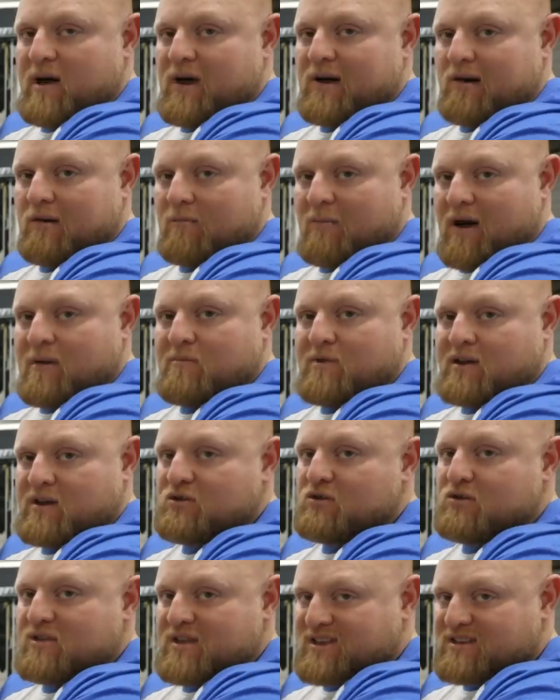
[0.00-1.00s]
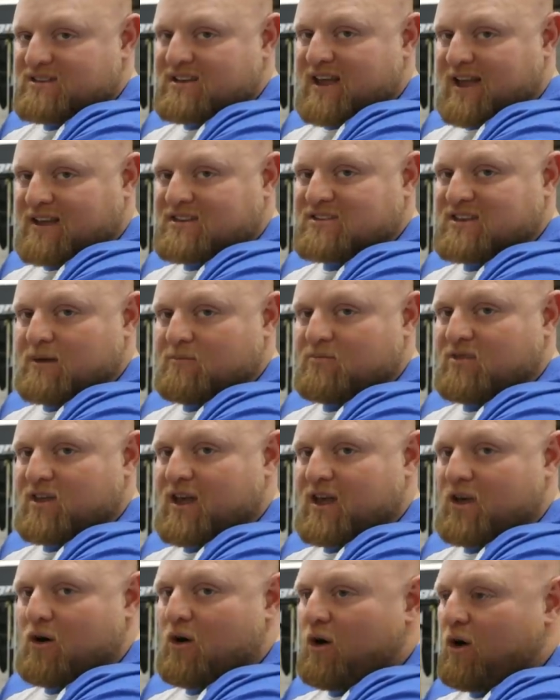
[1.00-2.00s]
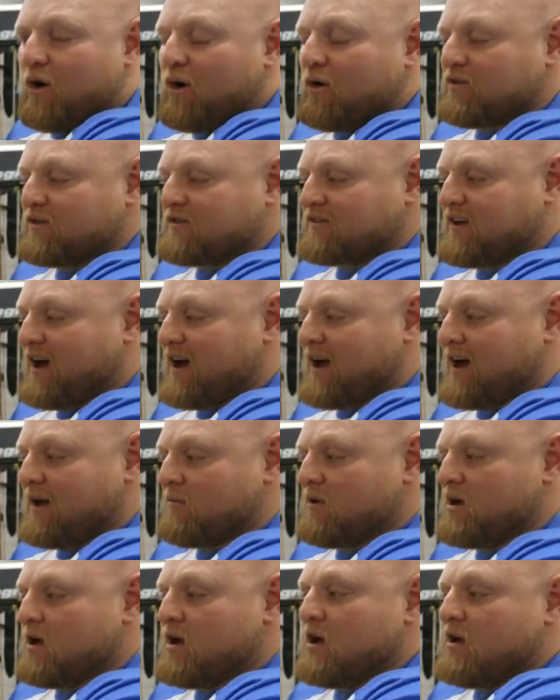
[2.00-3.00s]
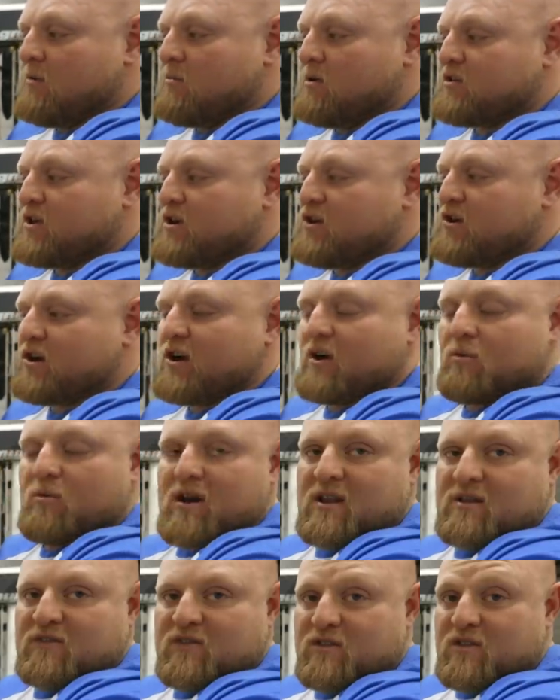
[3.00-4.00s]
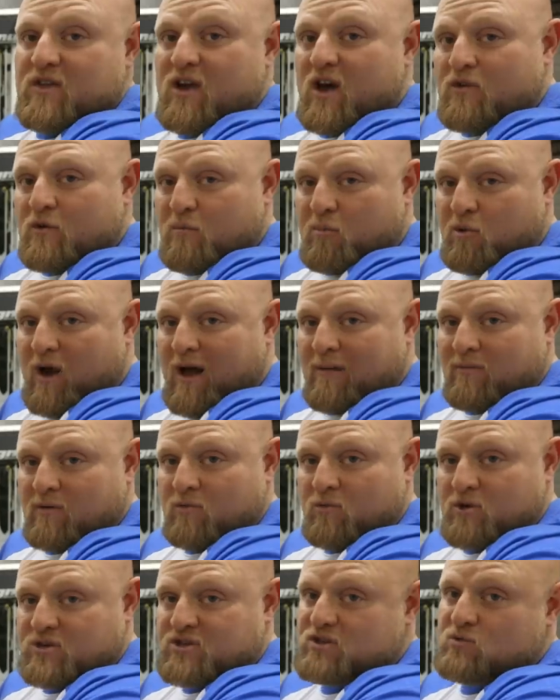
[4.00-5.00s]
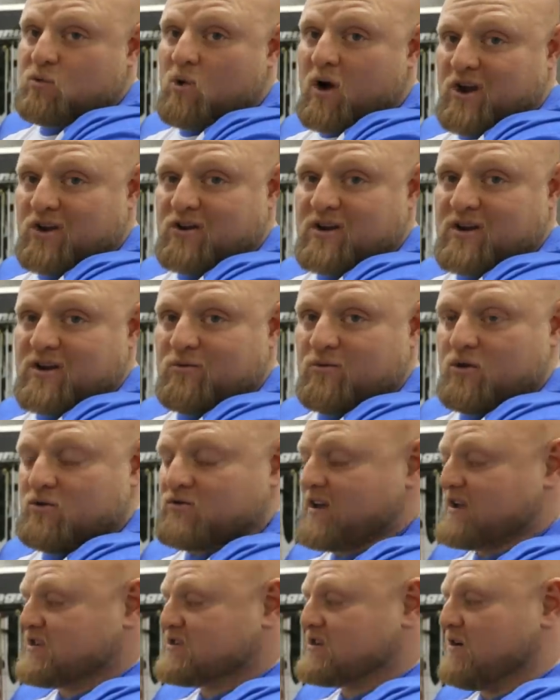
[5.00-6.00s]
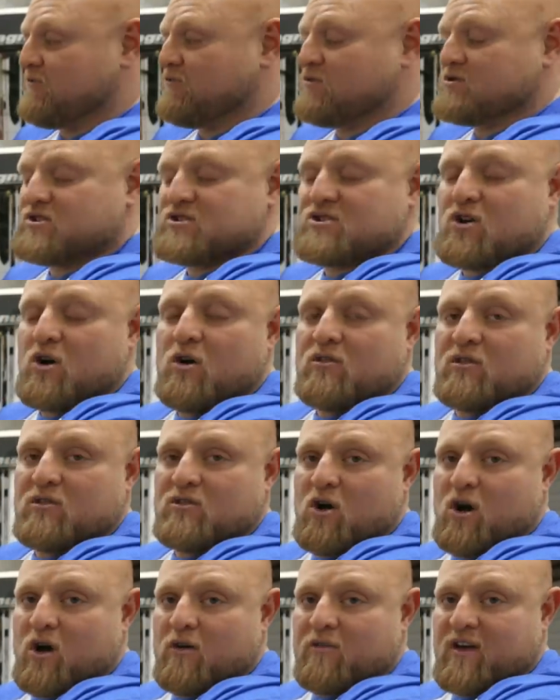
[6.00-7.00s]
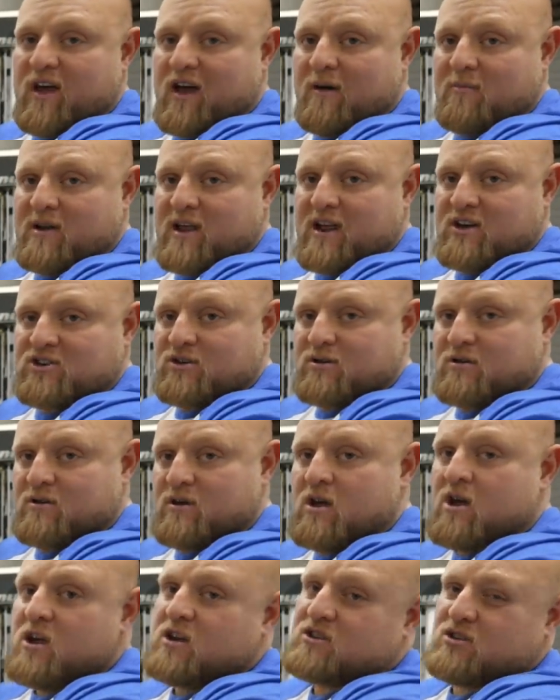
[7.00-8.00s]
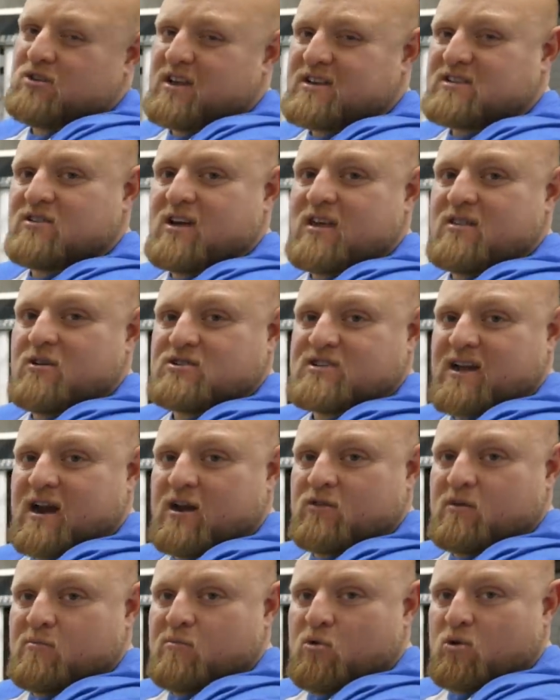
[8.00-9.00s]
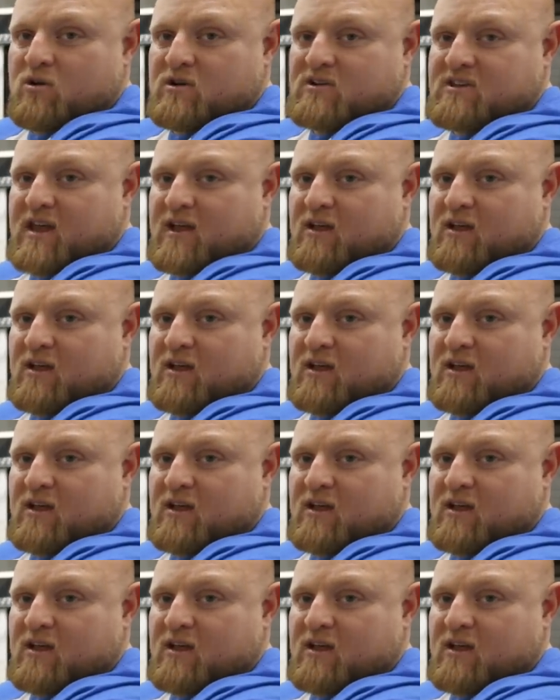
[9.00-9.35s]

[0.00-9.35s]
better might be to do the exact same thing all the time, but then you're gonna run into the other problem, which is why you need to rotate stuff, which is called the law of accommodation. So let's lay those out on the board and